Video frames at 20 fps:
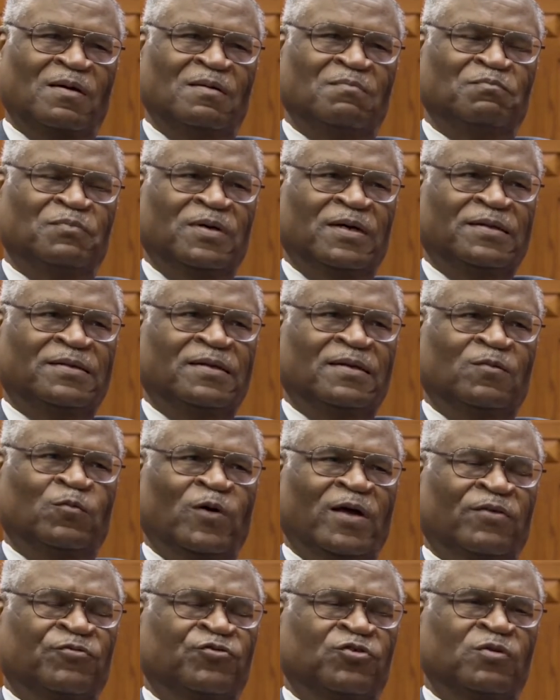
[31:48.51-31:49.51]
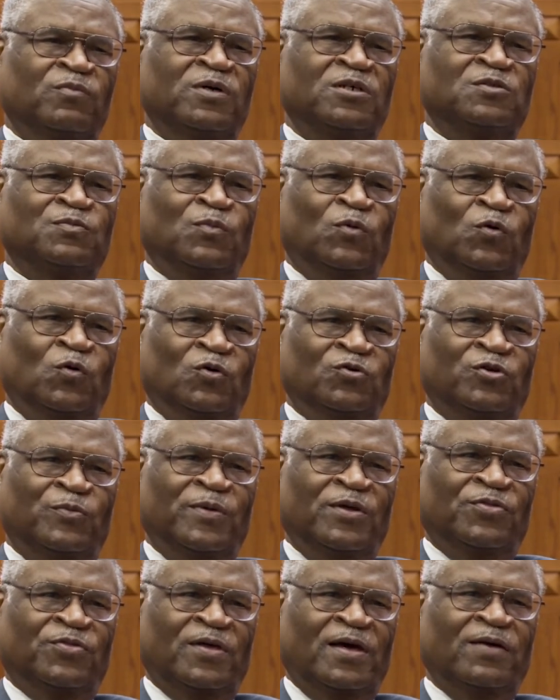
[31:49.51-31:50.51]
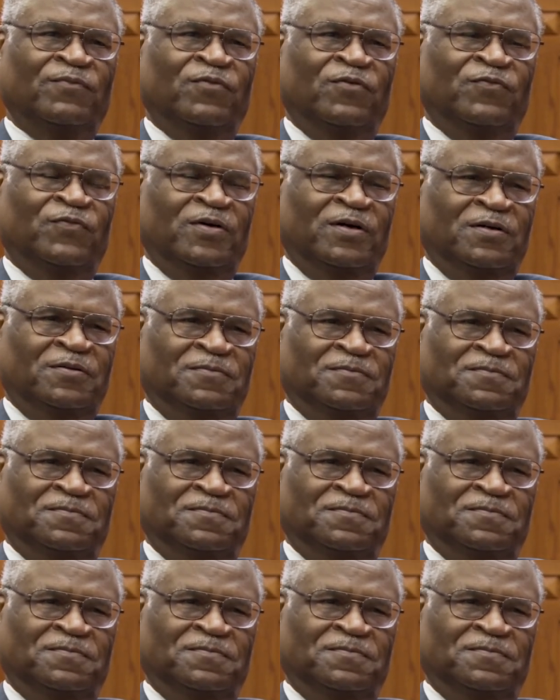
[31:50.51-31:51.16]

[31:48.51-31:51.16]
but we have so much more to be thankful for.